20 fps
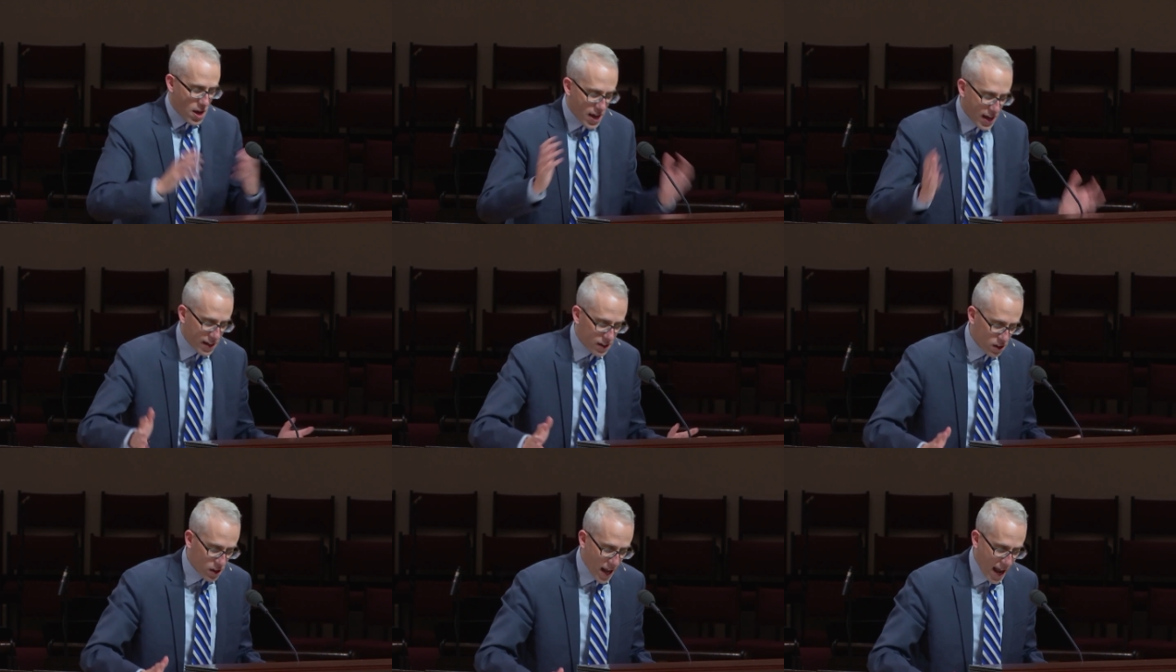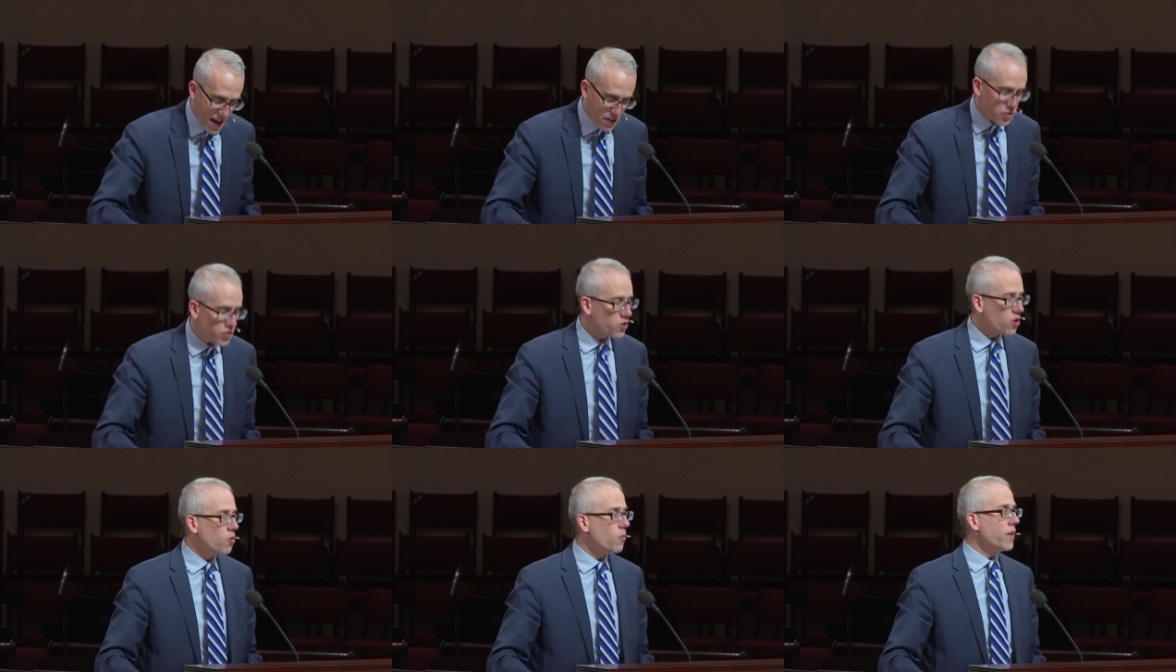
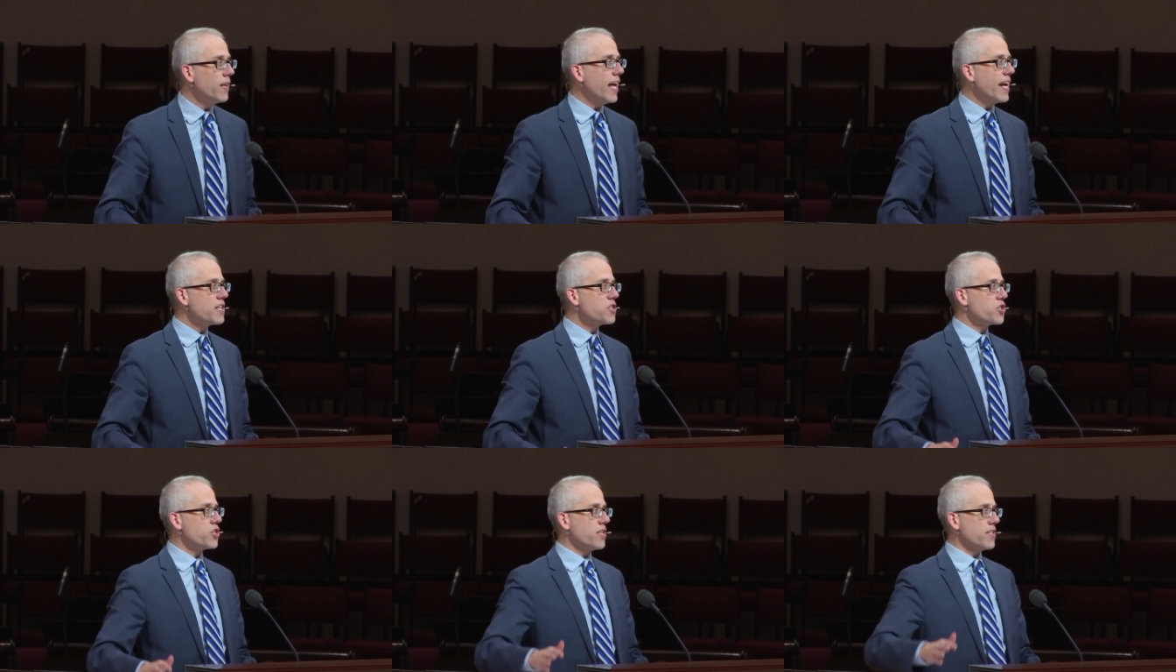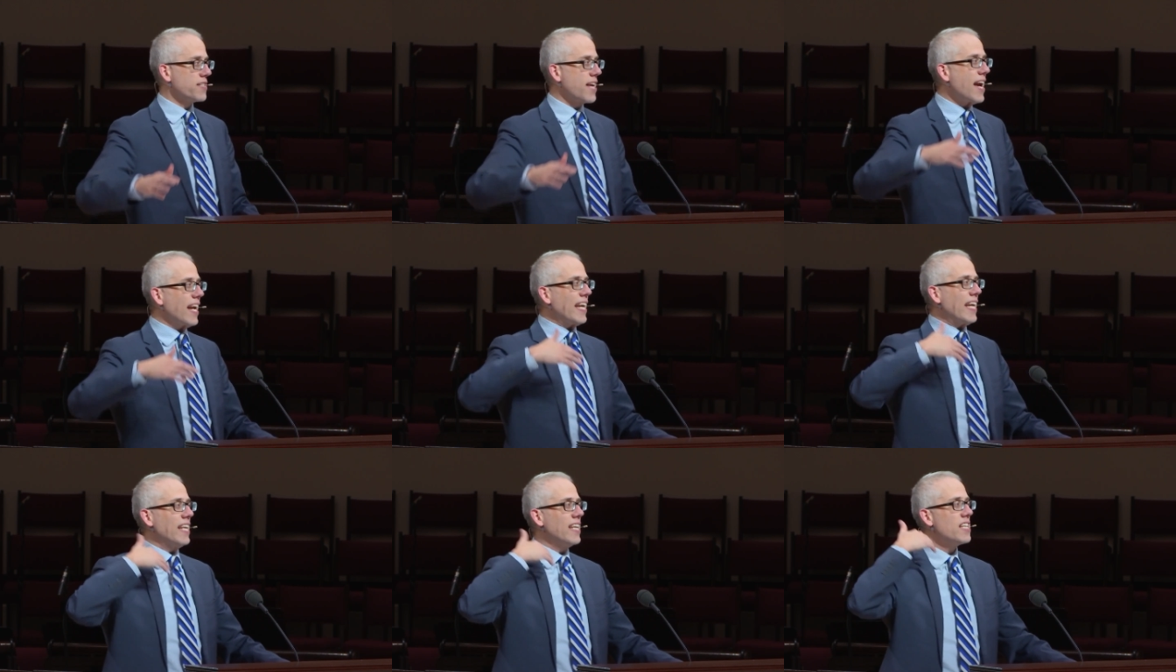international relations?
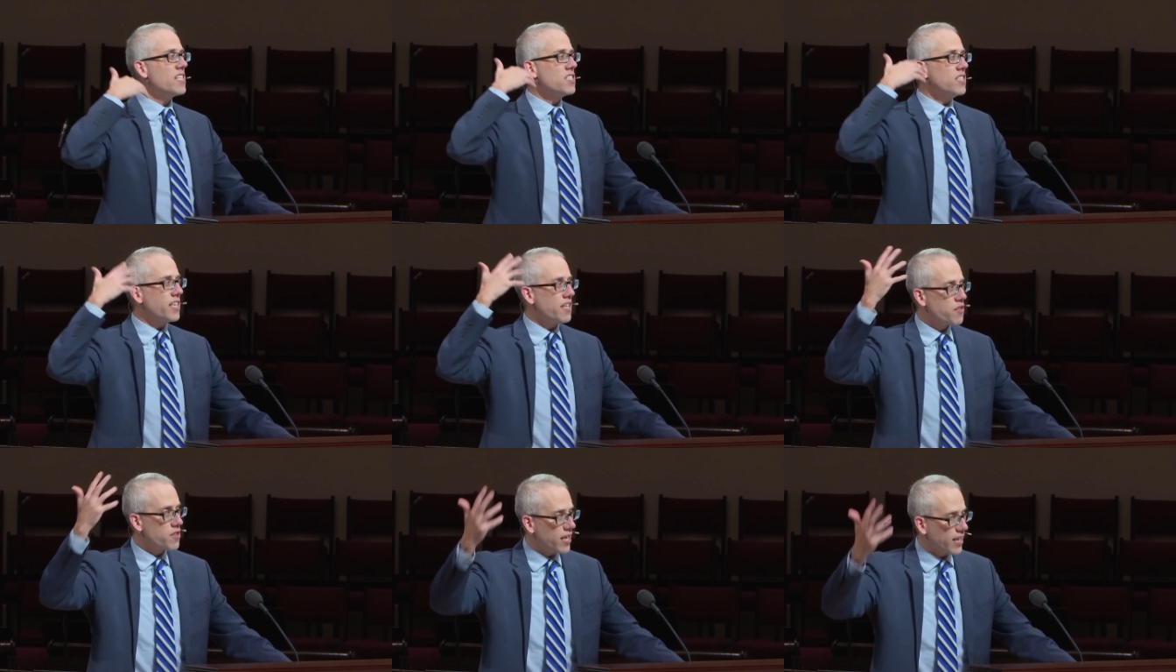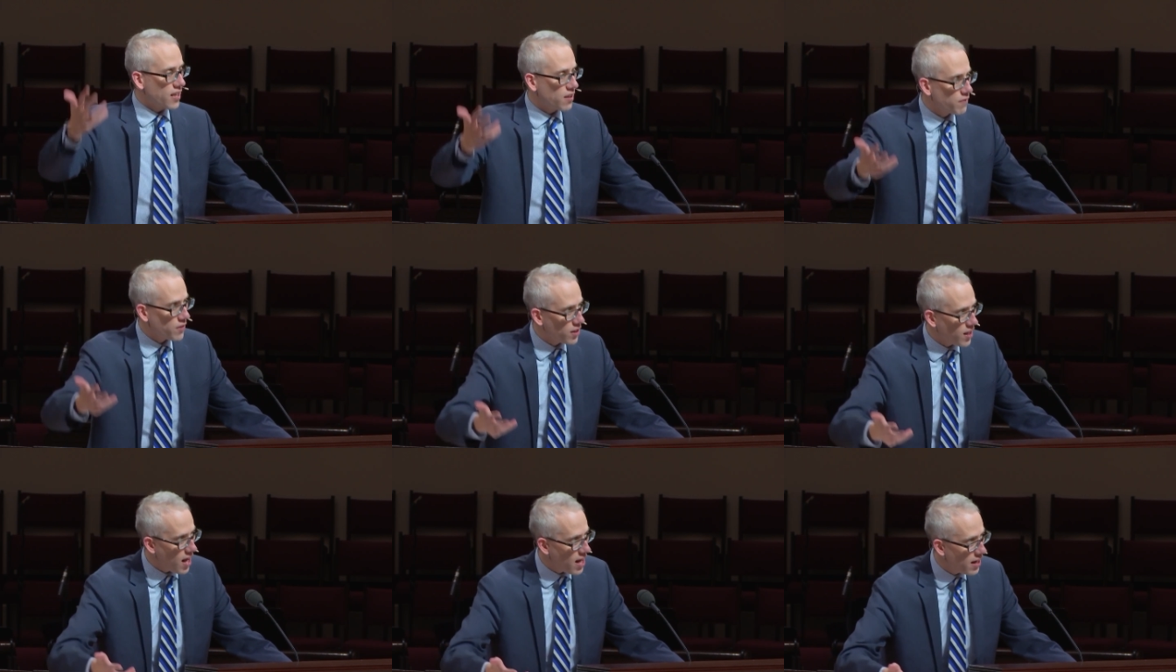I can easily think
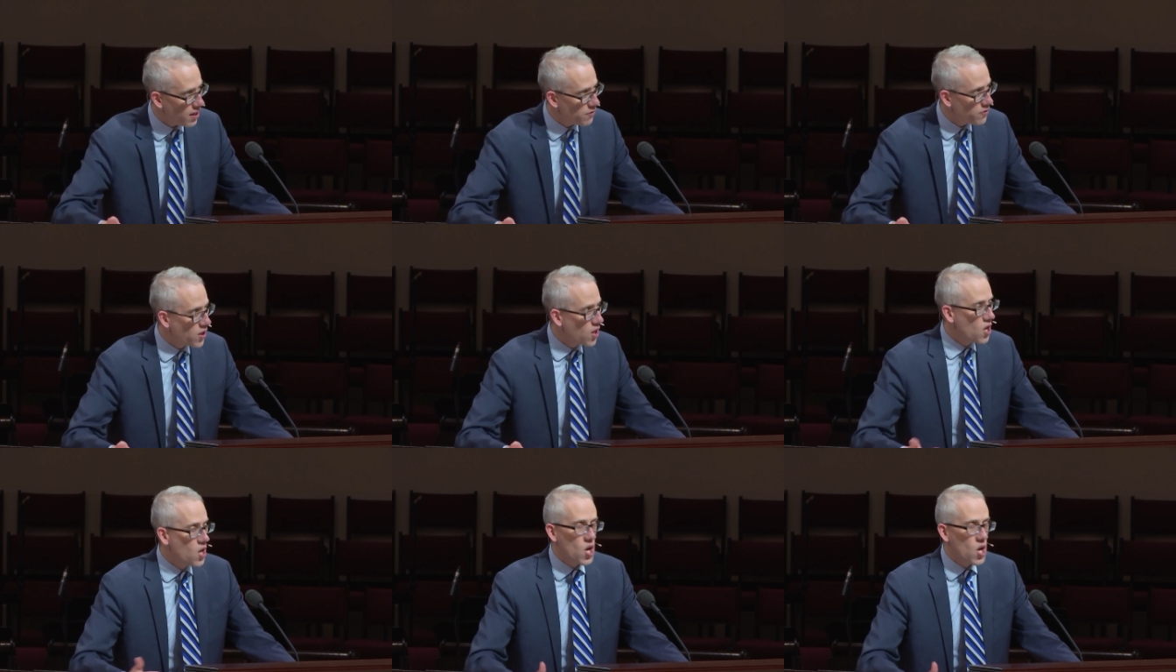of a lot of